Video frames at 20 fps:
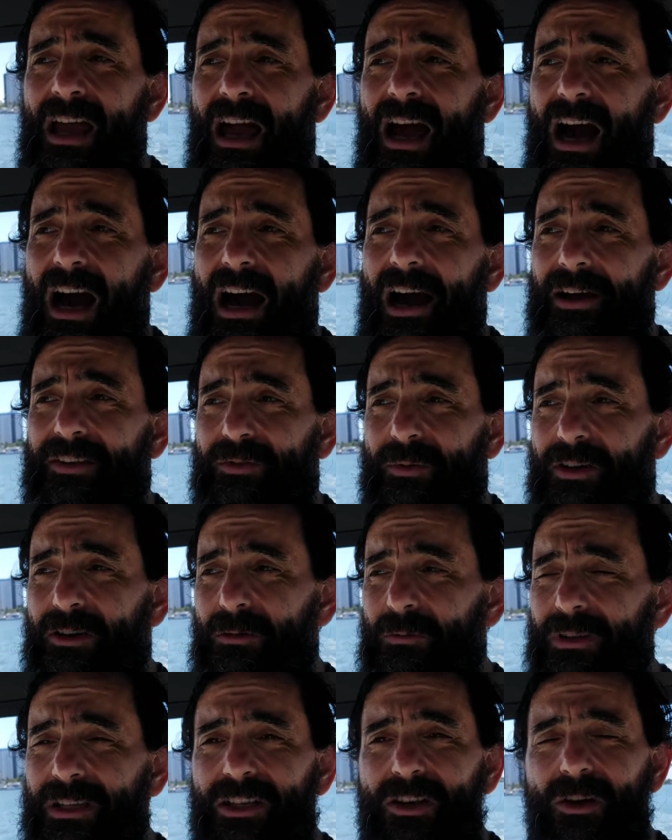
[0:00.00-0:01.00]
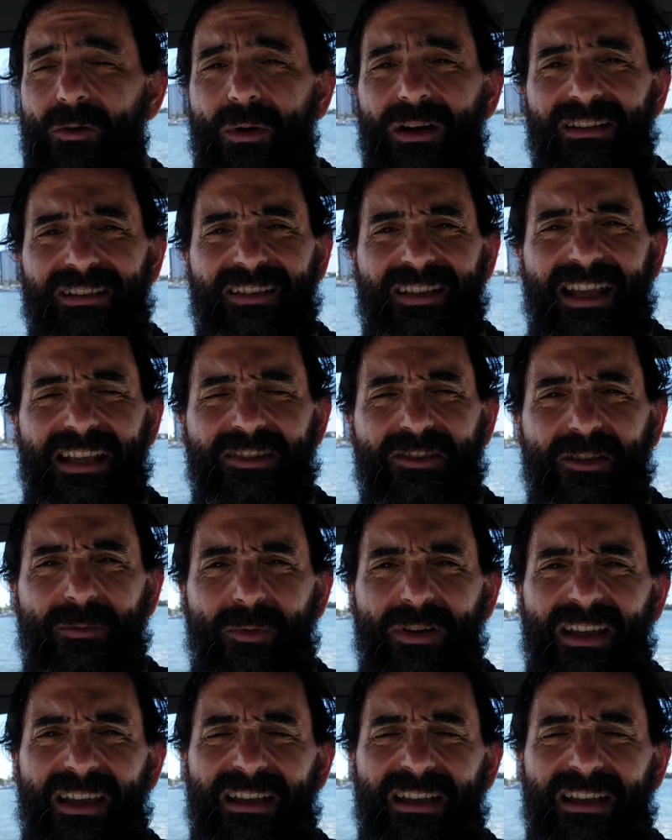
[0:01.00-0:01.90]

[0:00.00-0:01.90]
So I don't really know what today's going to bring.